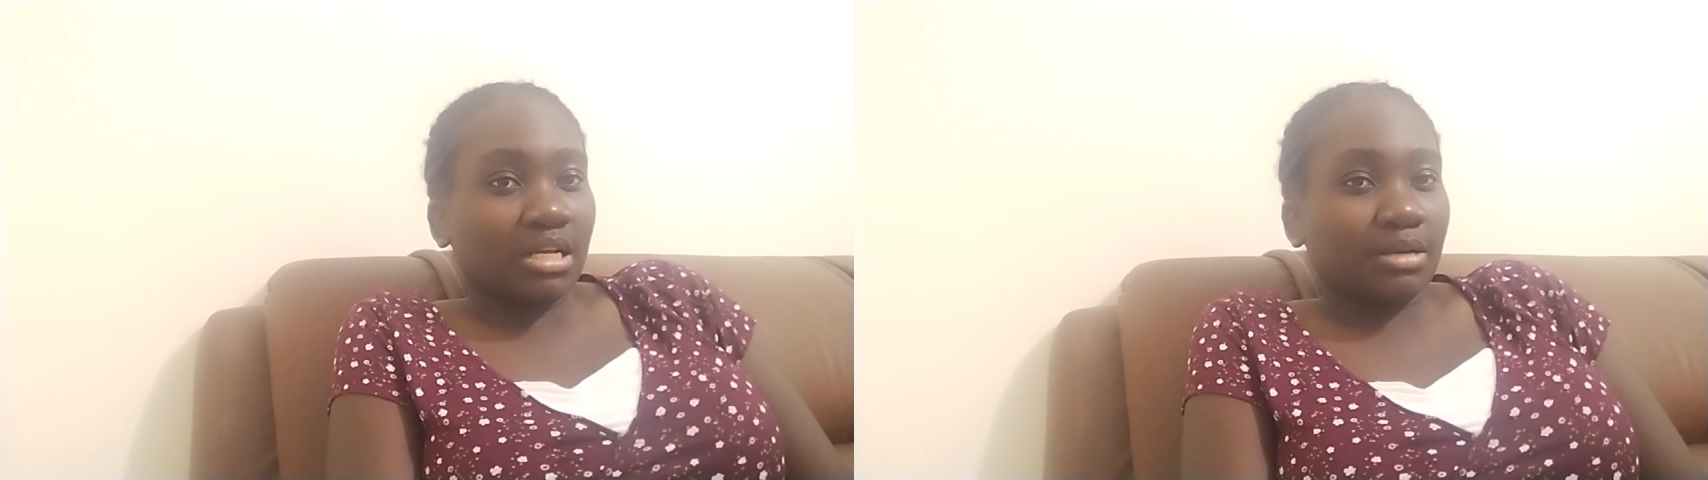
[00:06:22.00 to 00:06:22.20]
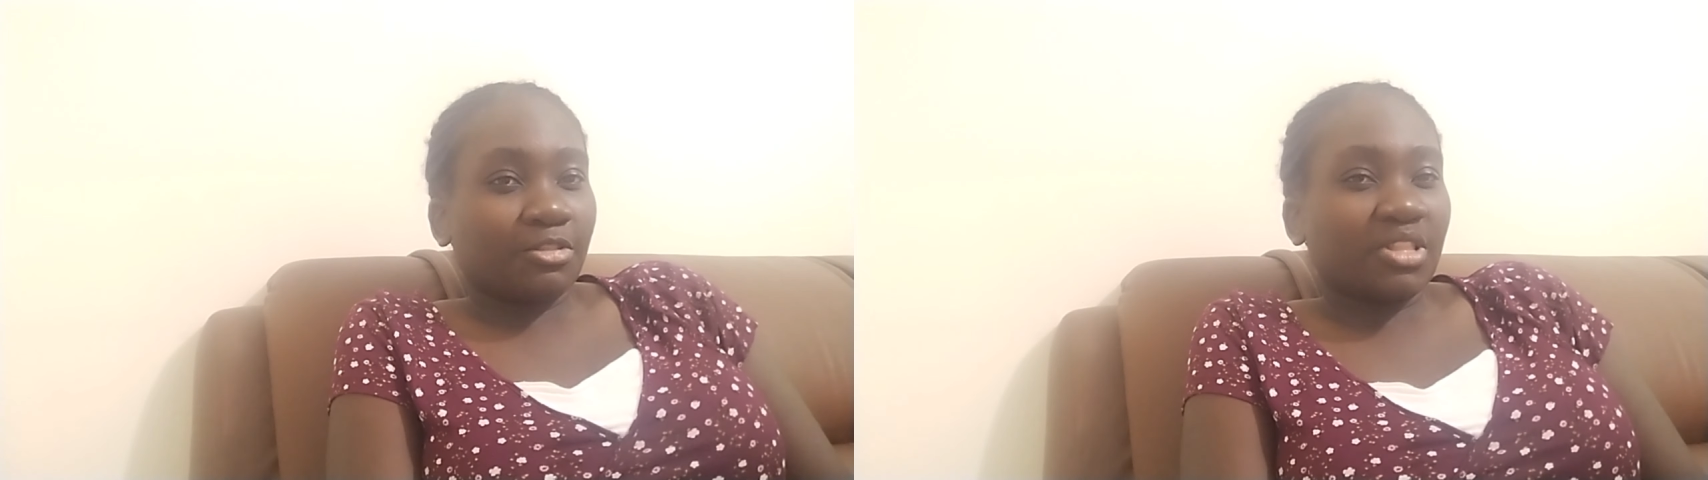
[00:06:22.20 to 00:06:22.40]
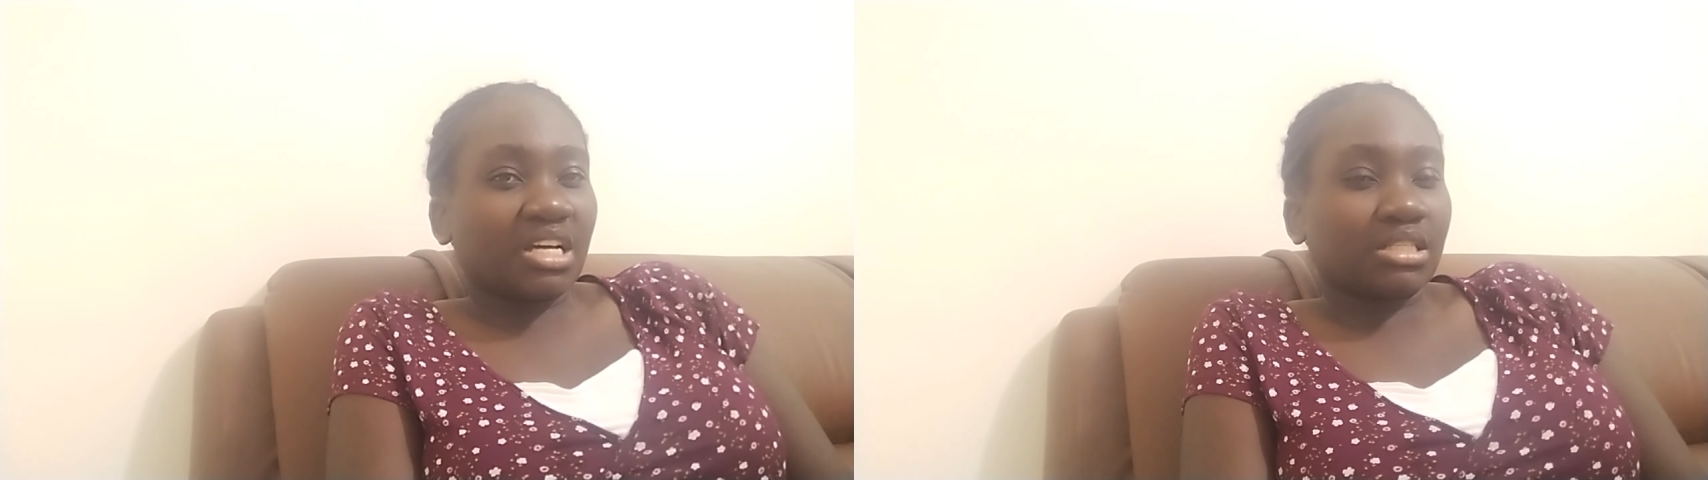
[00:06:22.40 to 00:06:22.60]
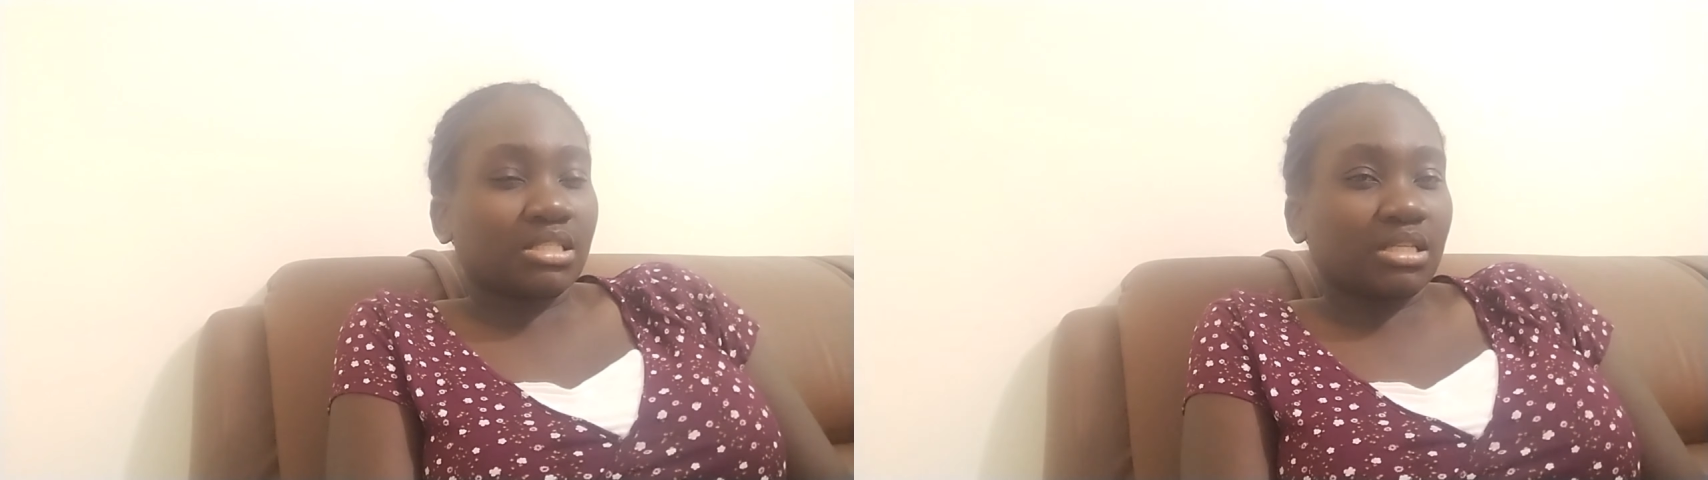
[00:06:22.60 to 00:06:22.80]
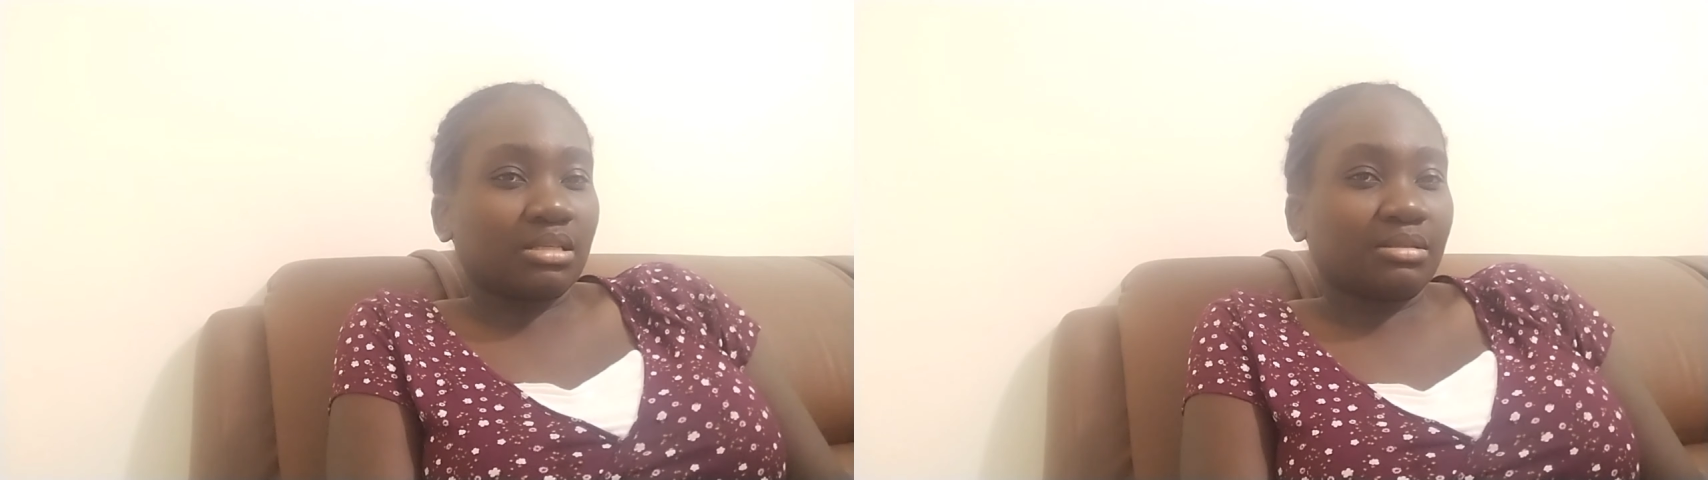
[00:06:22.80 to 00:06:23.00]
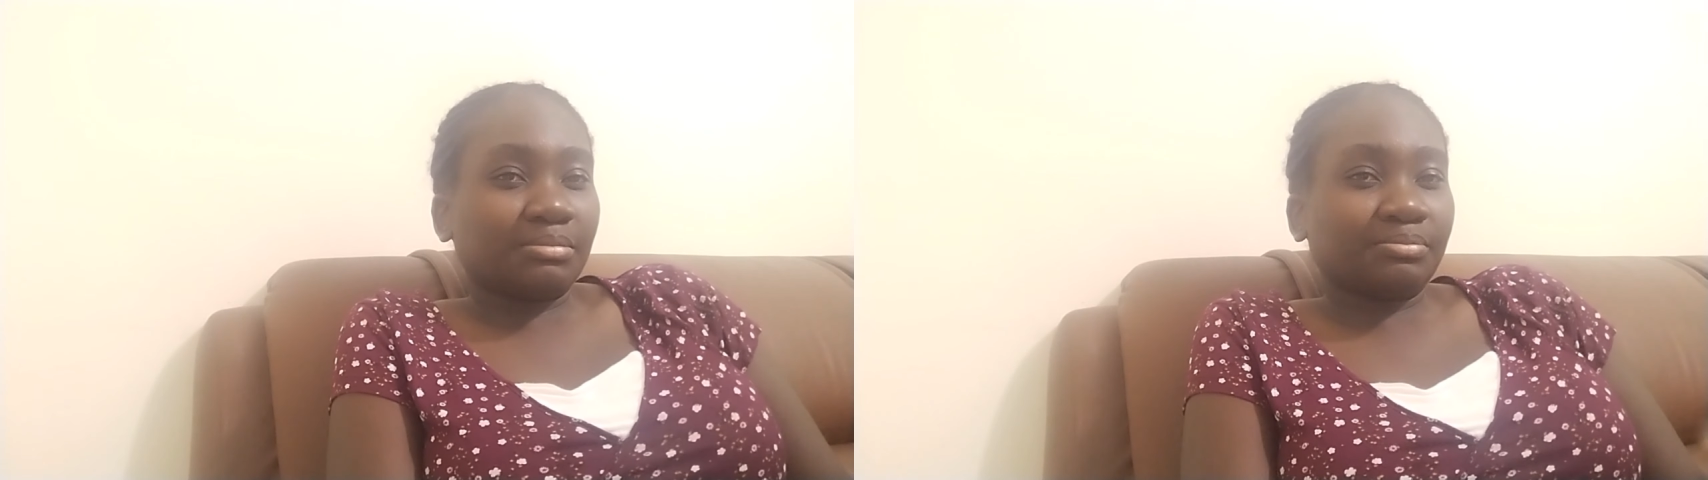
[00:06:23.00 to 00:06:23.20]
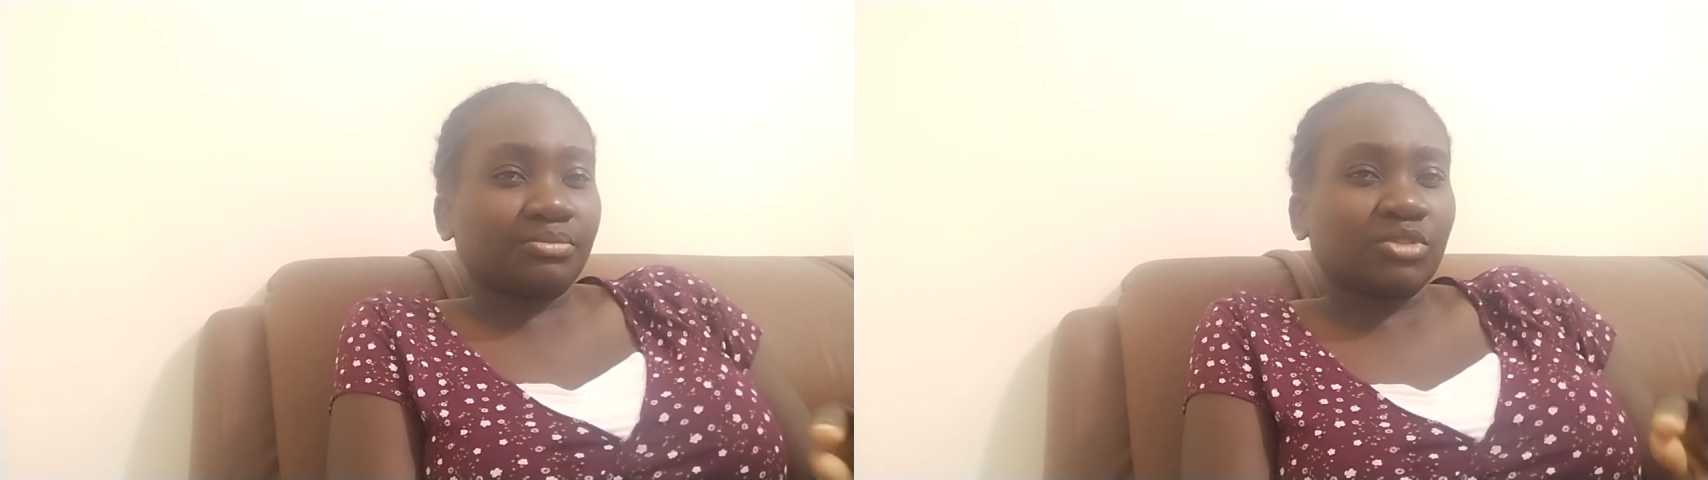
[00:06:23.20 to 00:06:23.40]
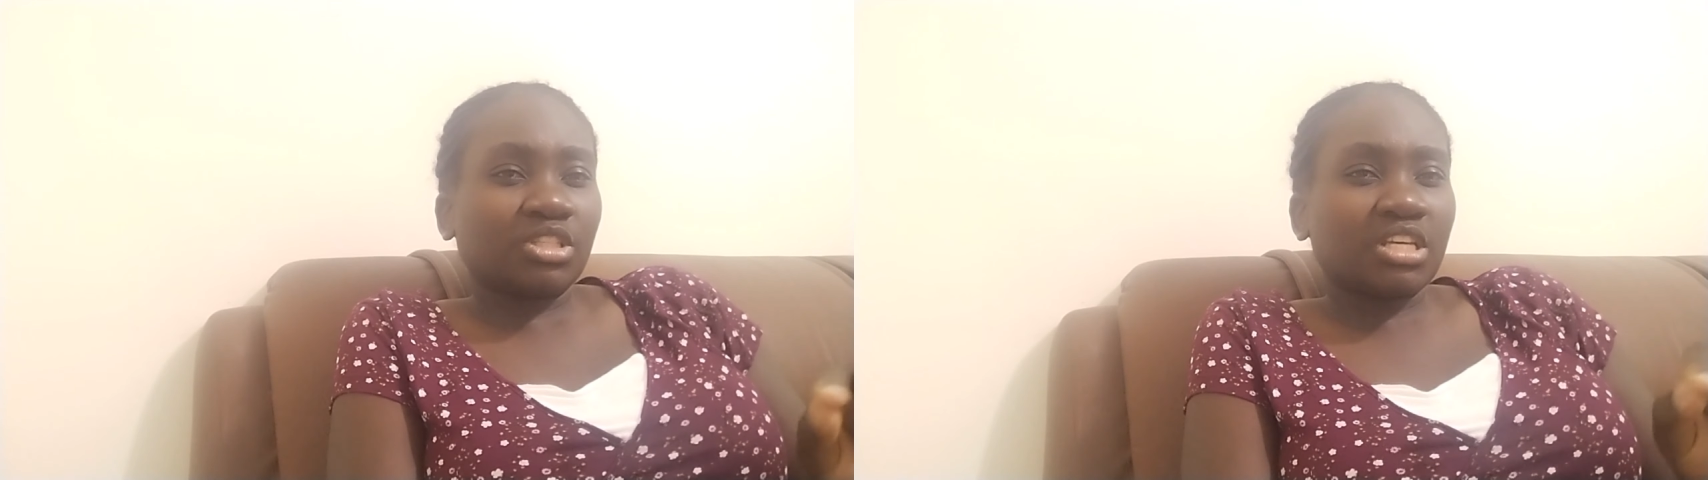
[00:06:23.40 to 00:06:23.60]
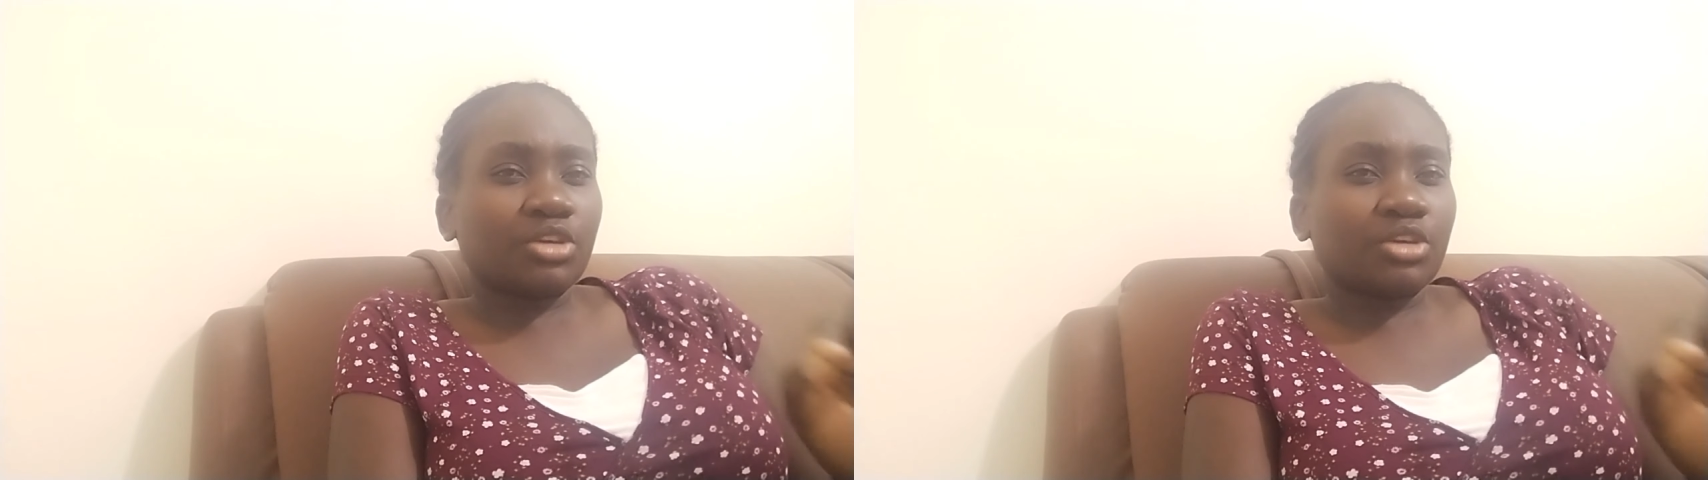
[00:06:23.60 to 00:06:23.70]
that yeah,